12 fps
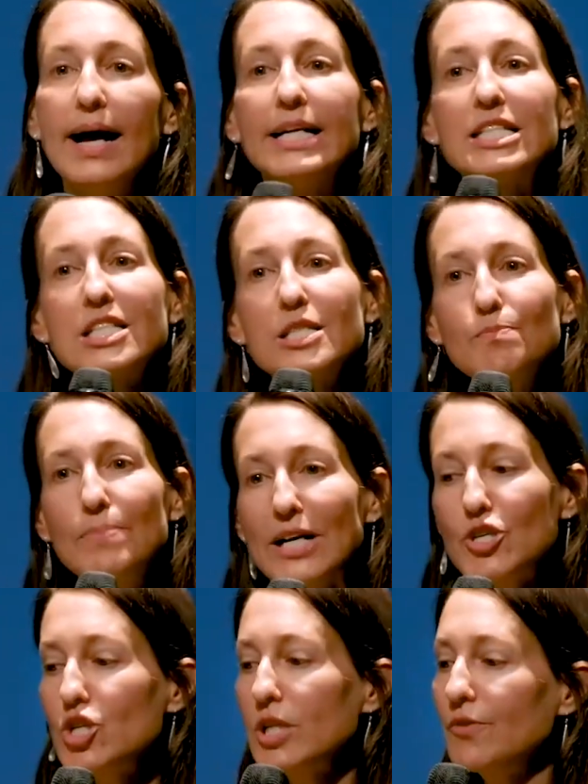and
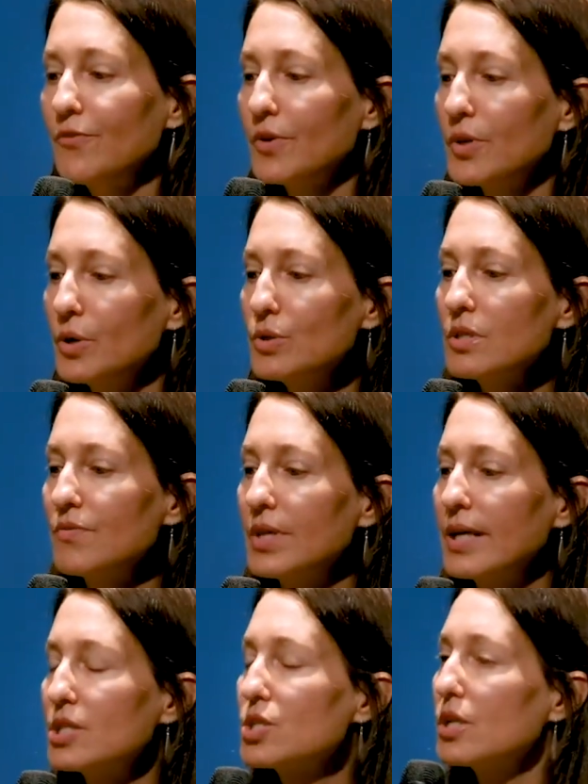especially for those of
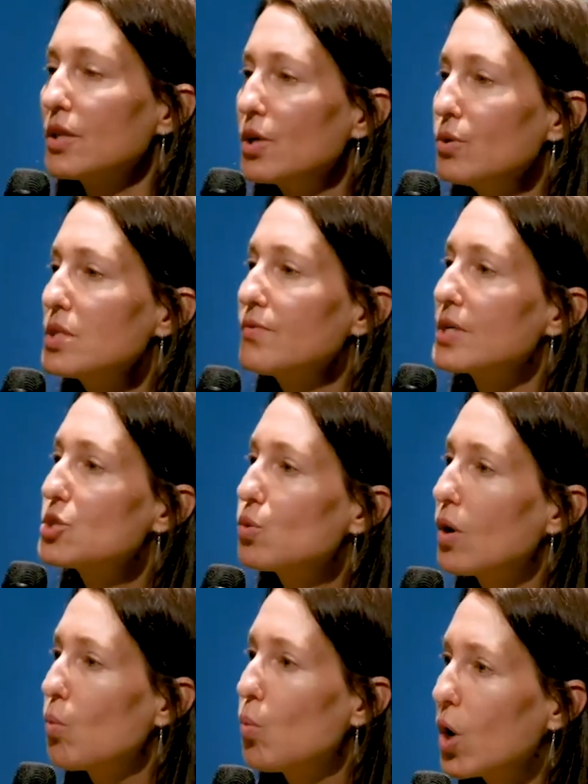us, those of us
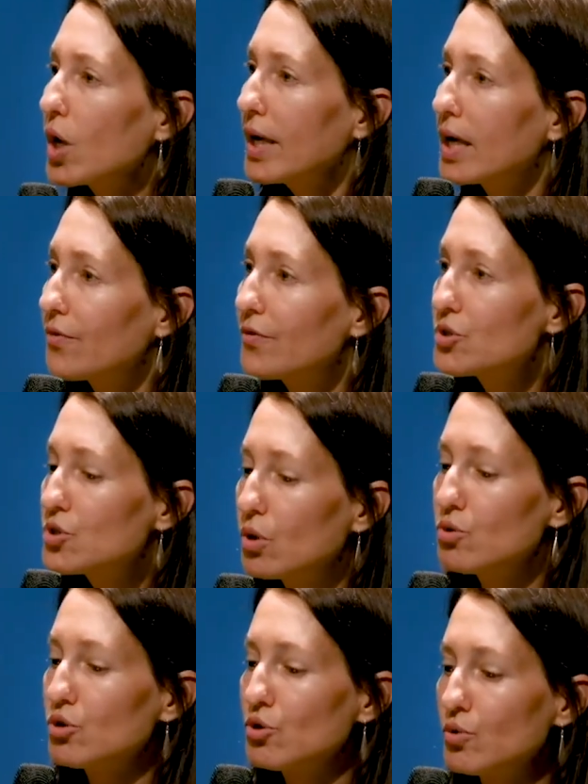who are working for
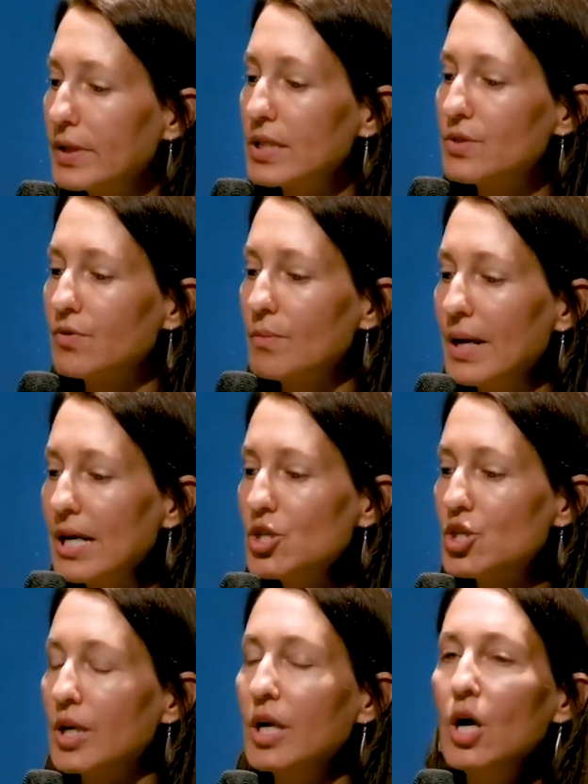social
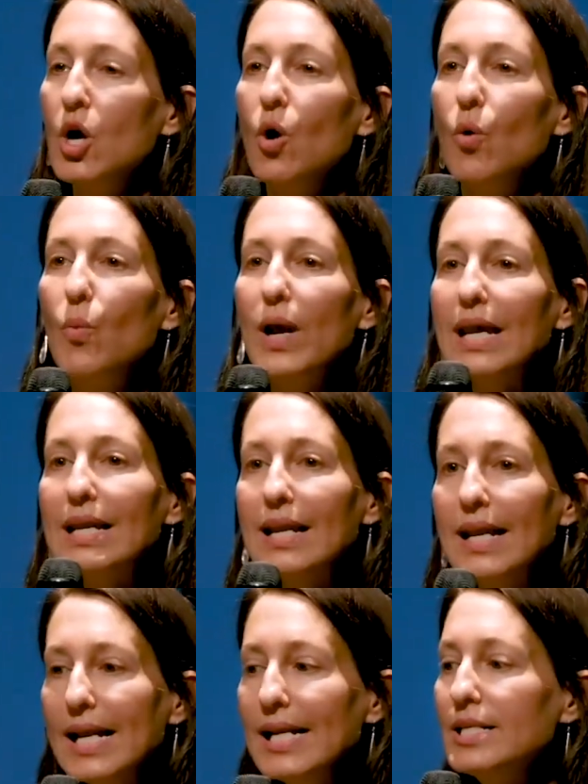transformation, we
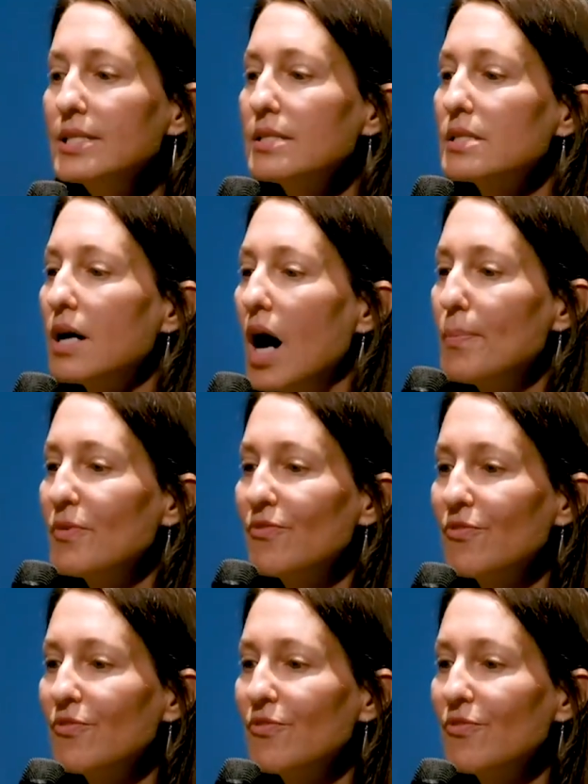need to stop